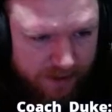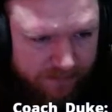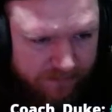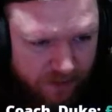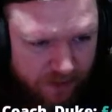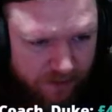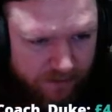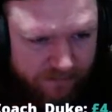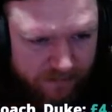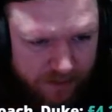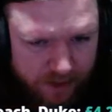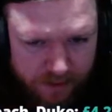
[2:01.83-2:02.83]
free of
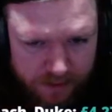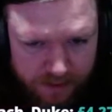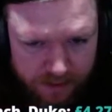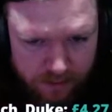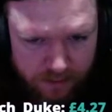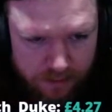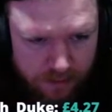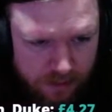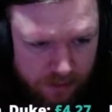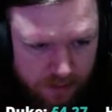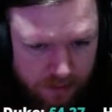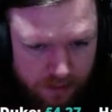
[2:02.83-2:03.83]
American steel.
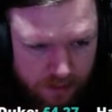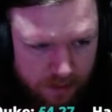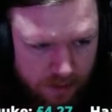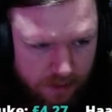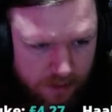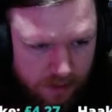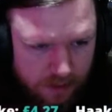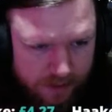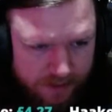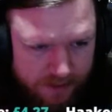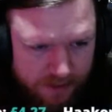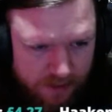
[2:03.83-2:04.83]

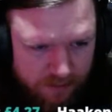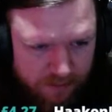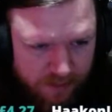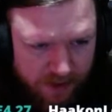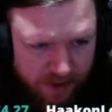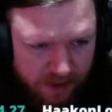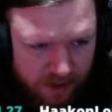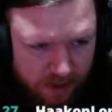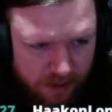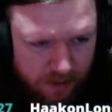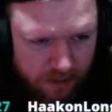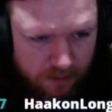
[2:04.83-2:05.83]
Let's stop buying
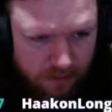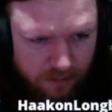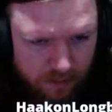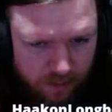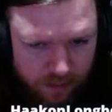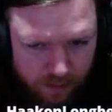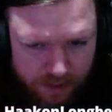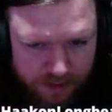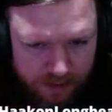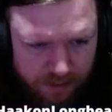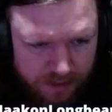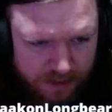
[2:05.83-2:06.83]
in... Wait, why is
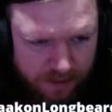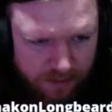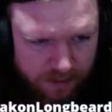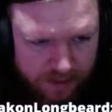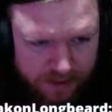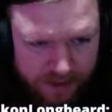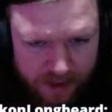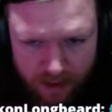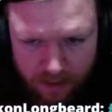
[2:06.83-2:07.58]
New Zealand a 10?